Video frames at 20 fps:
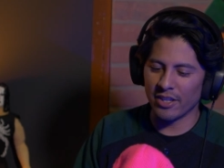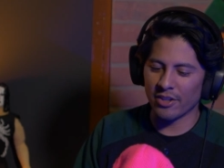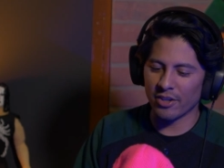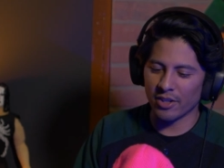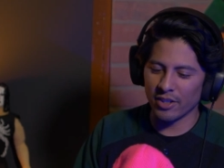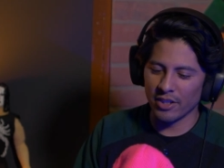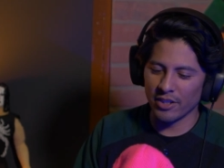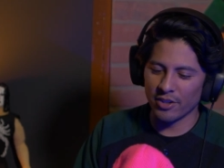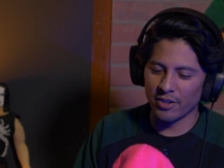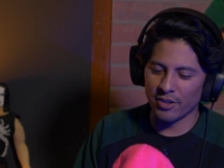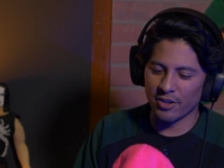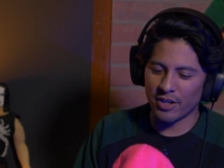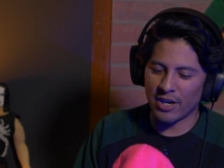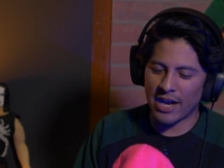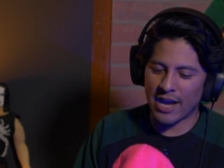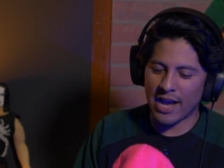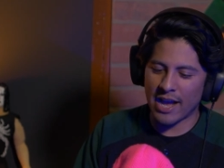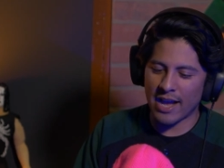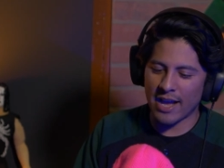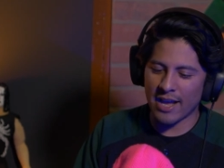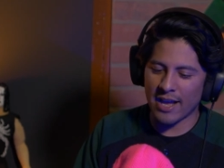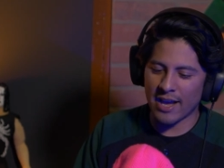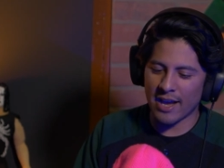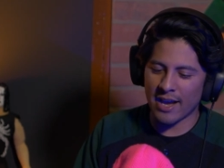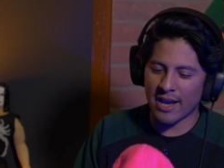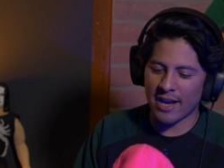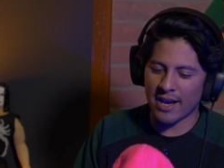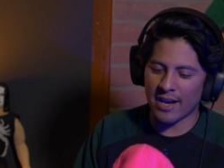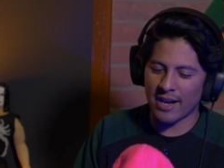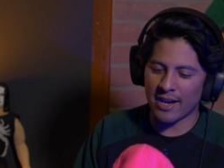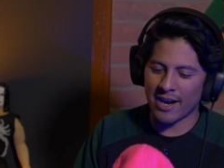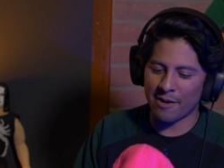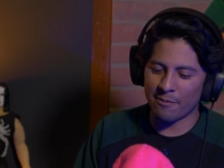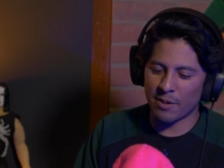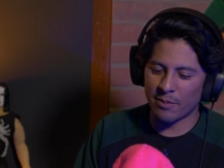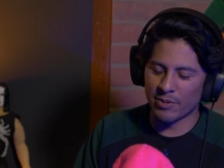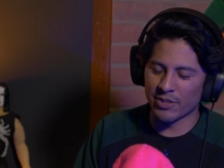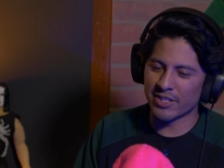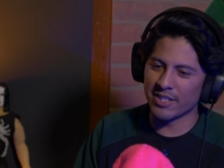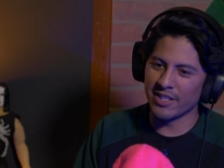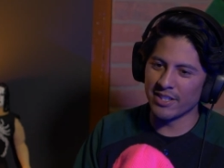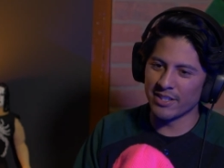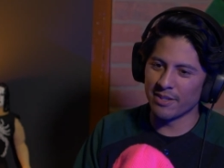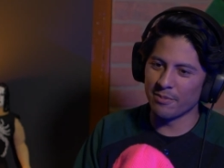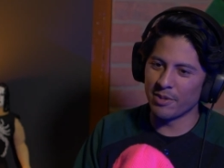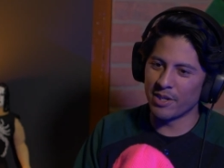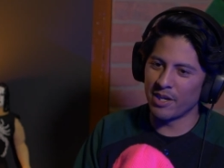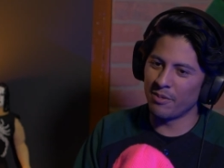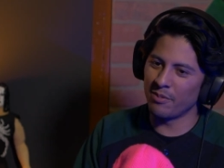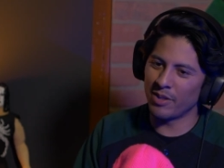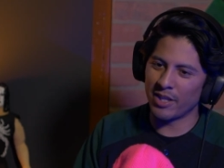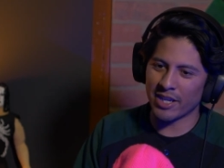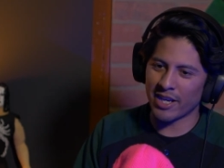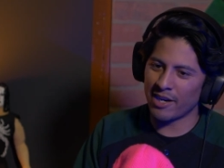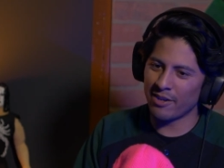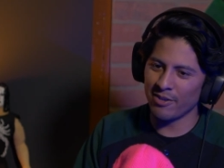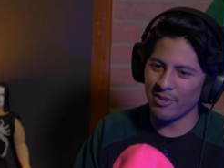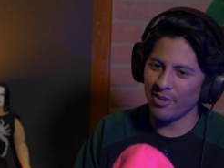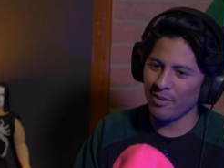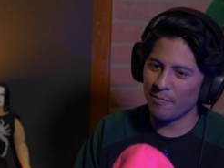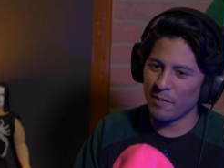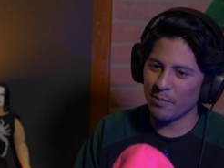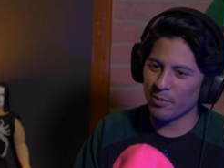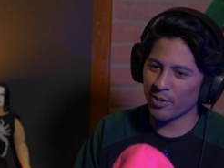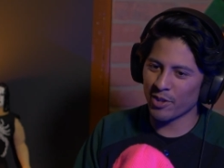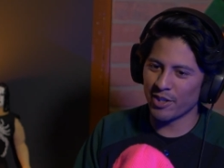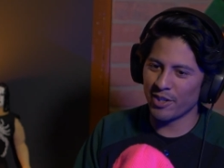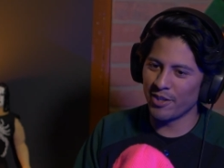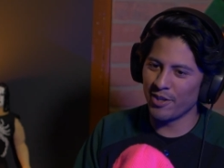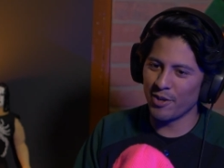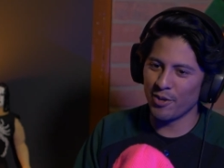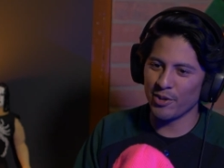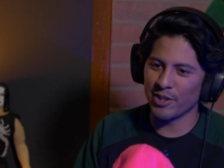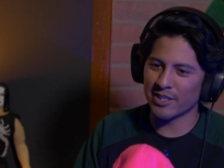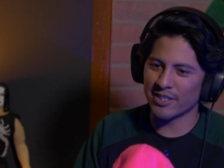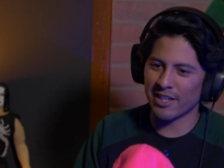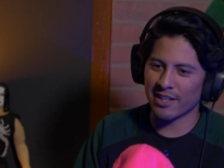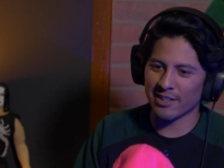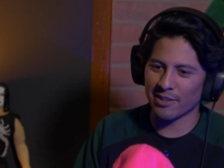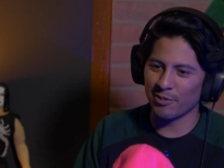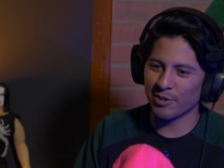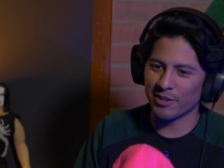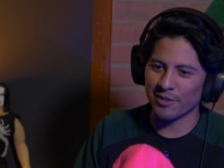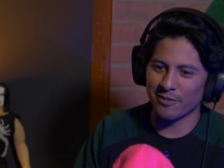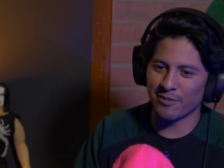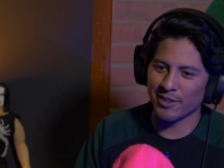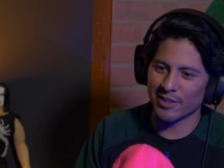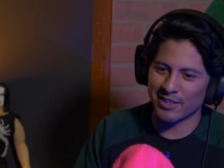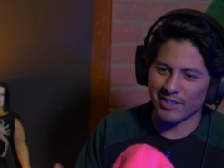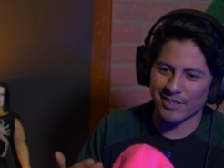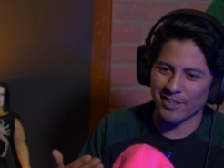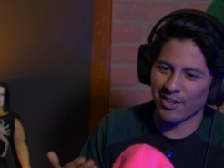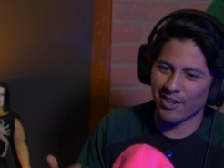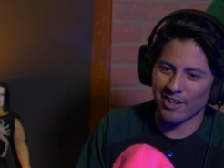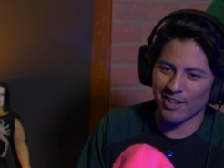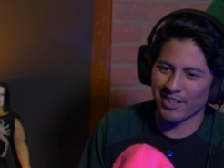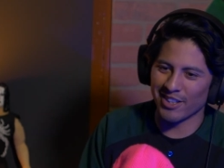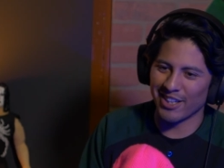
they're a little. I remember seeing them and I'm like, I don't know if people are gonna know exactly what the fuck these are.